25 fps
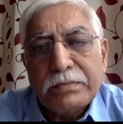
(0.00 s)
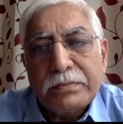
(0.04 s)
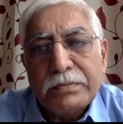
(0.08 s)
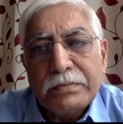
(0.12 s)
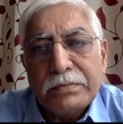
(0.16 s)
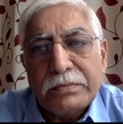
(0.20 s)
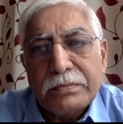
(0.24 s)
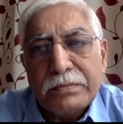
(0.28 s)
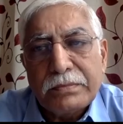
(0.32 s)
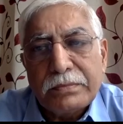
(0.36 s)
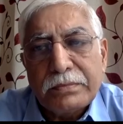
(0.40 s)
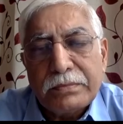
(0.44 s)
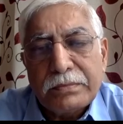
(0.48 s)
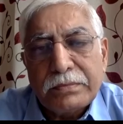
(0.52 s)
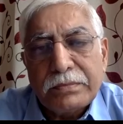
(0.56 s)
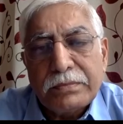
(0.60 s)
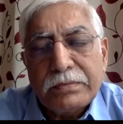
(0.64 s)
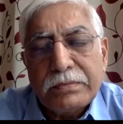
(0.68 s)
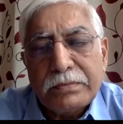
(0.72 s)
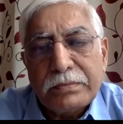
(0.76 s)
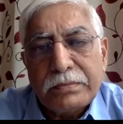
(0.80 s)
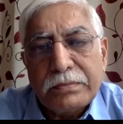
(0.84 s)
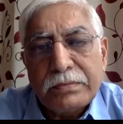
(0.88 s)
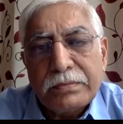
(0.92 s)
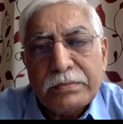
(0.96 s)

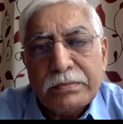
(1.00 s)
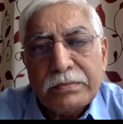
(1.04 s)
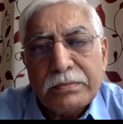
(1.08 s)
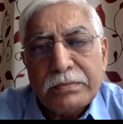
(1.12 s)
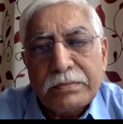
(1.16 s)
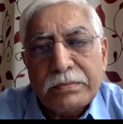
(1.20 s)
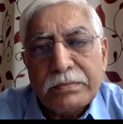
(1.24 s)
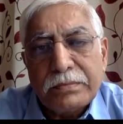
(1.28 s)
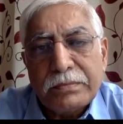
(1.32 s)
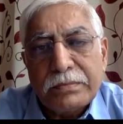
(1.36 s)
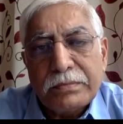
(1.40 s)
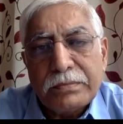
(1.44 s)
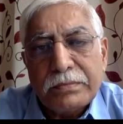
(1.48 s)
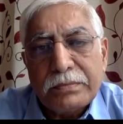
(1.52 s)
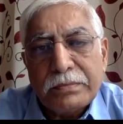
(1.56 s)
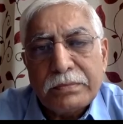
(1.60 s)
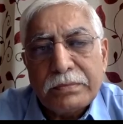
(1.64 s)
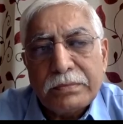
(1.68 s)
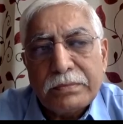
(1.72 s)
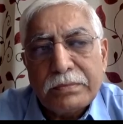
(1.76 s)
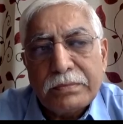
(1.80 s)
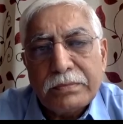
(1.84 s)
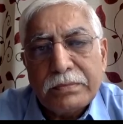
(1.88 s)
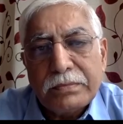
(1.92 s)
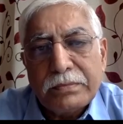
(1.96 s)

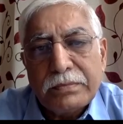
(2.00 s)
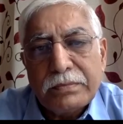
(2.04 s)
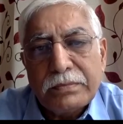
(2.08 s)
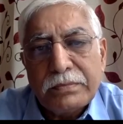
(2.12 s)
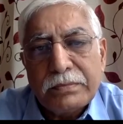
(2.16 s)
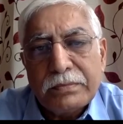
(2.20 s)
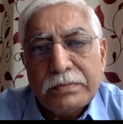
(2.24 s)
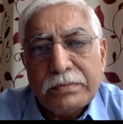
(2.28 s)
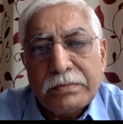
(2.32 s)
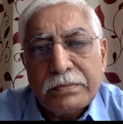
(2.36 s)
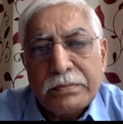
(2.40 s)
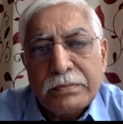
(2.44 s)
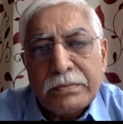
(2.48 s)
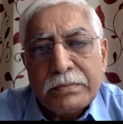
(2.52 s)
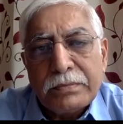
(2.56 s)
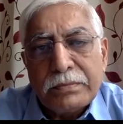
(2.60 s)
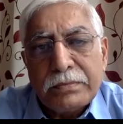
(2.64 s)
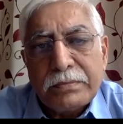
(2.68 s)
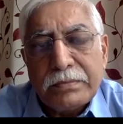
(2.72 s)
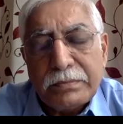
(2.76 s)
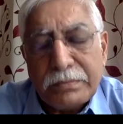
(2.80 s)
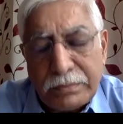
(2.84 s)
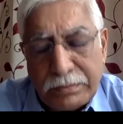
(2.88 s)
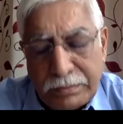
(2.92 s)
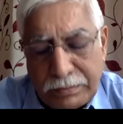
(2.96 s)

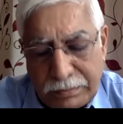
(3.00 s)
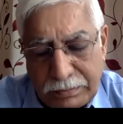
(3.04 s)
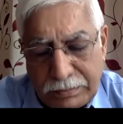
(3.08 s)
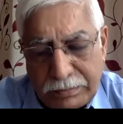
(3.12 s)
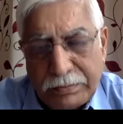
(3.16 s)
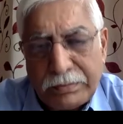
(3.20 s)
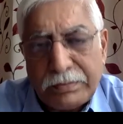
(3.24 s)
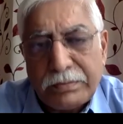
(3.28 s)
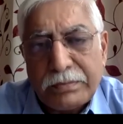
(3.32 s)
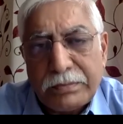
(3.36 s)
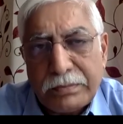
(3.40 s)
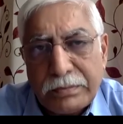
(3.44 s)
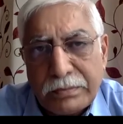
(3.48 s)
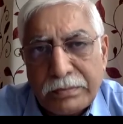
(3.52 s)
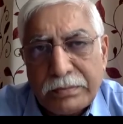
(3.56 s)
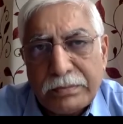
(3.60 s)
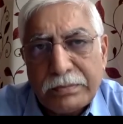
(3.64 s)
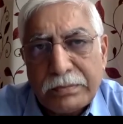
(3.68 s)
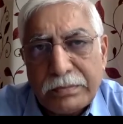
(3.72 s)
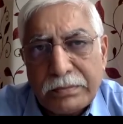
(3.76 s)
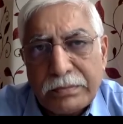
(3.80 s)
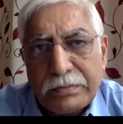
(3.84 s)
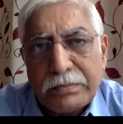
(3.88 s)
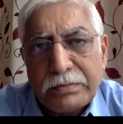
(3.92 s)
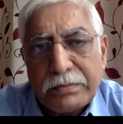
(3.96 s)

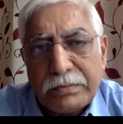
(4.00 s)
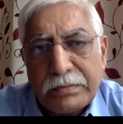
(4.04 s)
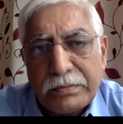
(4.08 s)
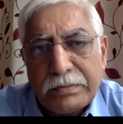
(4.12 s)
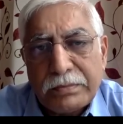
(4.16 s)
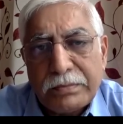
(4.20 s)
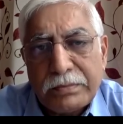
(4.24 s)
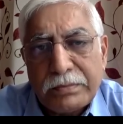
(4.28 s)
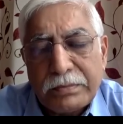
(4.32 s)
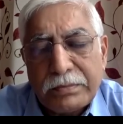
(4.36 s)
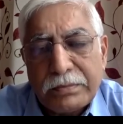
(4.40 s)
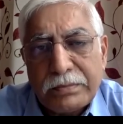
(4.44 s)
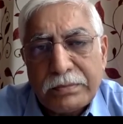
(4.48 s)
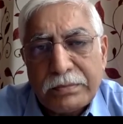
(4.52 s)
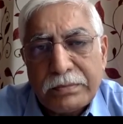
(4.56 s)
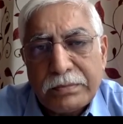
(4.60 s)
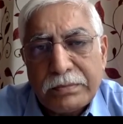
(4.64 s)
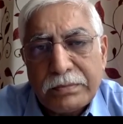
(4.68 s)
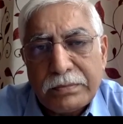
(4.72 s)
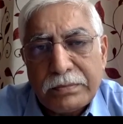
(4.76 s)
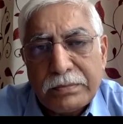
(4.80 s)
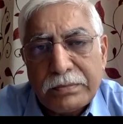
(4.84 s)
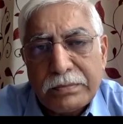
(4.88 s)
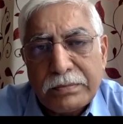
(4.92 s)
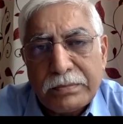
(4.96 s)

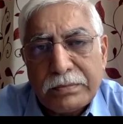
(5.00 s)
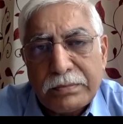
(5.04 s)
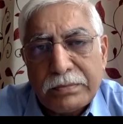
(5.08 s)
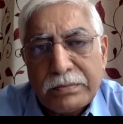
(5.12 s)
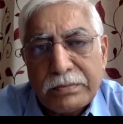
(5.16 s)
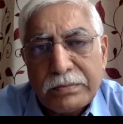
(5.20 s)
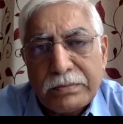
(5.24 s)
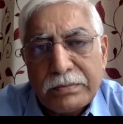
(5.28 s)
(not speaking)